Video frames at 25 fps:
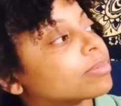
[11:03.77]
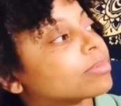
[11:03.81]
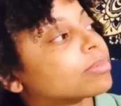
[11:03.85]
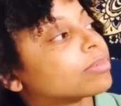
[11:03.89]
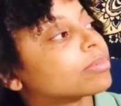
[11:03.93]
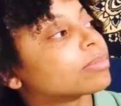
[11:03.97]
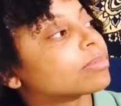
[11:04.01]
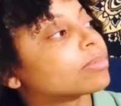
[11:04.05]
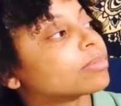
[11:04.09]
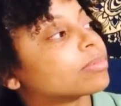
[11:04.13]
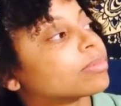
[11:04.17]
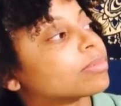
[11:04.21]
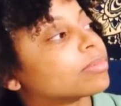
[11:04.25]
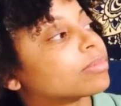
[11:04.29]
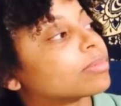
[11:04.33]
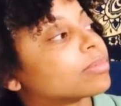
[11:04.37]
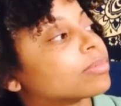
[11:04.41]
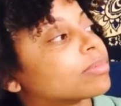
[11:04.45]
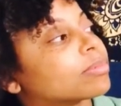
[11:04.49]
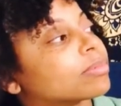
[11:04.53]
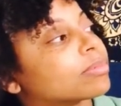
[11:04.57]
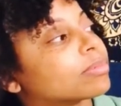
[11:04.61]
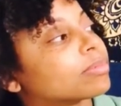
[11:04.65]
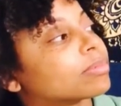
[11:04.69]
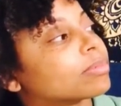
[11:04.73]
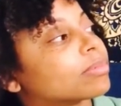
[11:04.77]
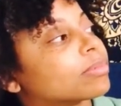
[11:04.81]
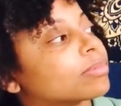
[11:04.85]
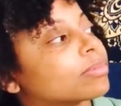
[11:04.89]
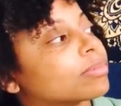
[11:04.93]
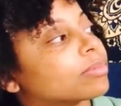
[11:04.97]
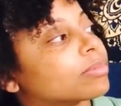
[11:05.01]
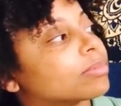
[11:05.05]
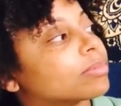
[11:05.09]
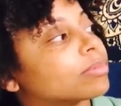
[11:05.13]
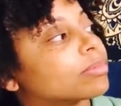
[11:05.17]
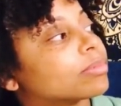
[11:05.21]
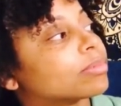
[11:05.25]

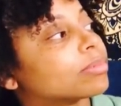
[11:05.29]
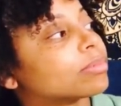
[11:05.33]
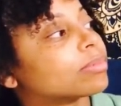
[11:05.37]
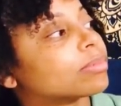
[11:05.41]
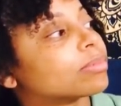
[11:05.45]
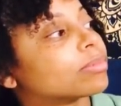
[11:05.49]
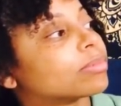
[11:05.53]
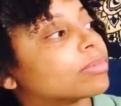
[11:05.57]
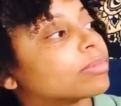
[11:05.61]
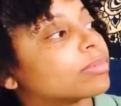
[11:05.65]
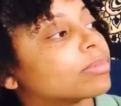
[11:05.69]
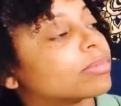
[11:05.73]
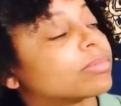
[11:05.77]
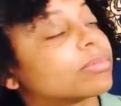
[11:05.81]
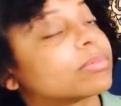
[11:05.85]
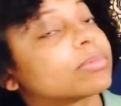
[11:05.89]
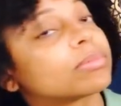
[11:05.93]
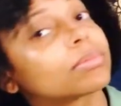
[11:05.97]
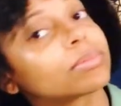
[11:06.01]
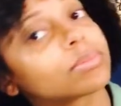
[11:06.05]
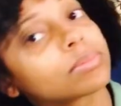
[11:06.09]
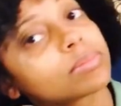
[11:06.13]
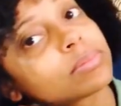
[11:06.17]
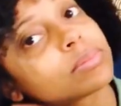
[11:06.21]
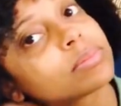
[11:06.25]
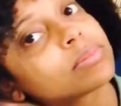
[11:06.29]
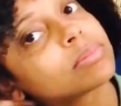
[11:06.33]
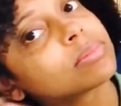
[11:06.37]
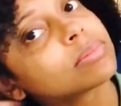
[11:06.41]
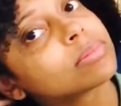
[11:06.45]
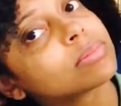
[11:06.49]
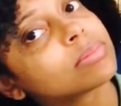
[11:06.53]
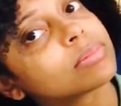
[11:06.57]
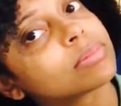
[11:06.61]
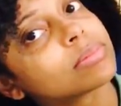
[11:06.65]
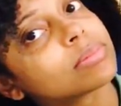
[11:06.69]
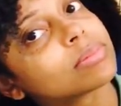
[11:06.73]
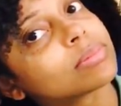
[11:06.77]

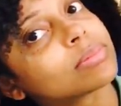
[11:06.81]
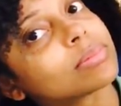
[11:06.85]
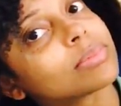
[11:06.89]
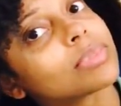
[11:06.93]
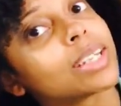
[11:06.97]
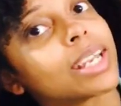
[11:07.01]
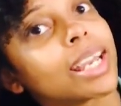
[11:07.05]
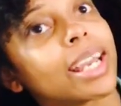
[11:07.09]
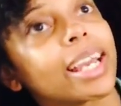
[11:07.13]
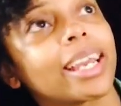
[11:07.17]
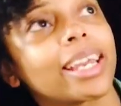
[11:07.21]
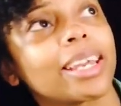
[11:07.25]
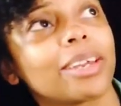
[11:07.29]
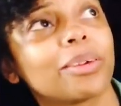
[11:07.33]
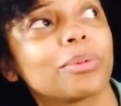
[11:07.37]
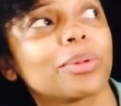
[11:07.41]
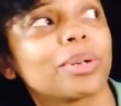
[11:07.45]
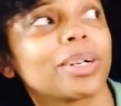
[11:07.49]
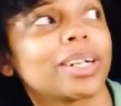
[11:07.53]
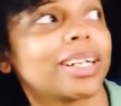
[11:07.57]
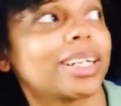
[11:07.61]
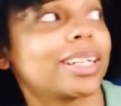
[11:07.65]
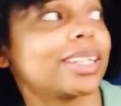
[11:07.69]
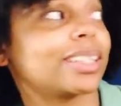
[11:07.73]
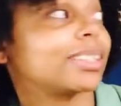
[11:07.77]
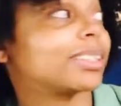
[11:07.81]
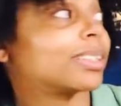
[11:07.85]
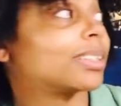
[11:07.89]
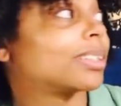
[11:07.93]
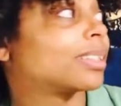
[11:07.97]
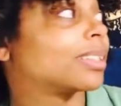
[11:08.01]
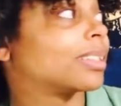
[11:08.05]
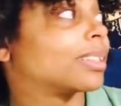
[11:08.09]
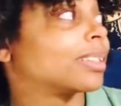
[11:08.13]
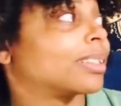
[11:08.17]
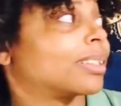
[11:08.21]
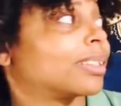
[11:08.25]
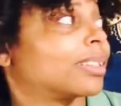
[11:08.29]

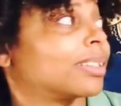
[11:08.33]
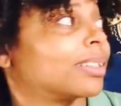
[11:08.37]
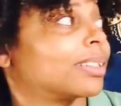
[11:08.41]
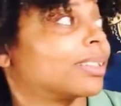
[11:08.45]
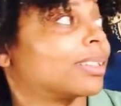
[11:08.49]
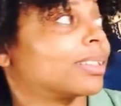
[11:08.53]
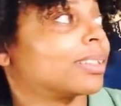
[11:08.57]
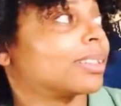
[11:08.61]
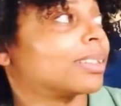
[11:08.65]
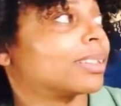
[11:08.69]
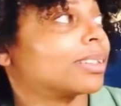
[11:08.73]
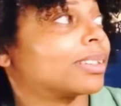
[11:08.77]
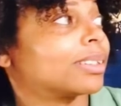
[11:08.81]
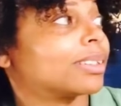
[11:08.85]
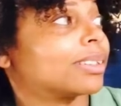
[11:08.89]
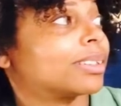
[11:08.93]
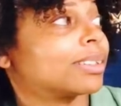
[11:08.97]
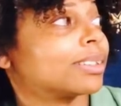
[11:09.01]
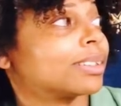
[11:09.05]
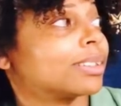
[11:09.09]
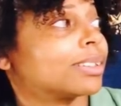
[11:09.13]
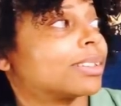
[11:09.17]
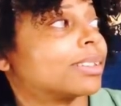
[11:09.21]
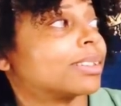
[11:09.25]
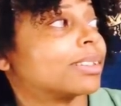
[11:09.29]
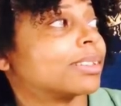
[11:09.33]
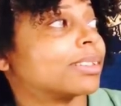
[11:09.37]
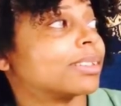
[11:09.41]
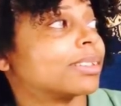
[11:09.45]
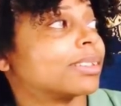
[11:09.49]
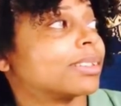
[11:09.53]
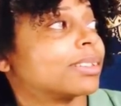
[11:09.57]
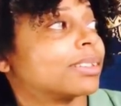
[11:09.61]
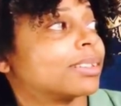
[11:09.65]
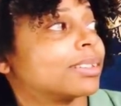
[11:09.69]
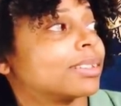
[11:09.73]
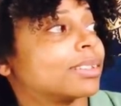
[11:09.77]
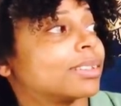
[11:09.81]

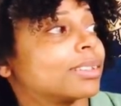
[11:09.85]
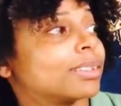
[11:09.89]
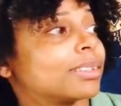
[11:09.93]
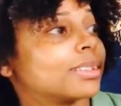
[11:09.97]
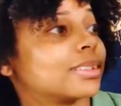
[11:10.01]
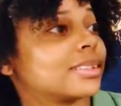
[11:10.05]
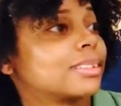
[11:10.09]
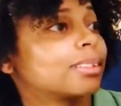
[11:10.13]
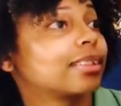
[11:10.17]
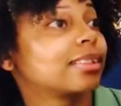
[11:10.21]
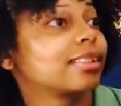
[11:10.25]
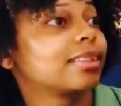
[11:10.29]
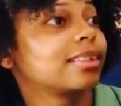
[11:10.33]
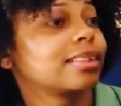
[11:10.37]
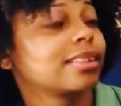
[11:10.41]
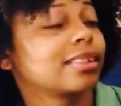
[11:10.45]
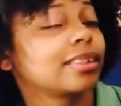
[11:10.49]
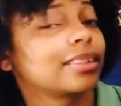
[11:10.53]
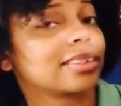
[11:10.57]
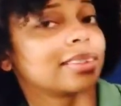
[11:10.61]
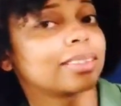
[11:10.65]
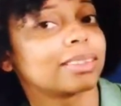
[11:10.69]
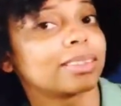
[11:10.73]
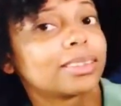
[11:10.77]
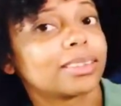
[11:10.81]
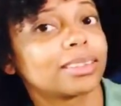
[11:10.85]
The person shown says nothing.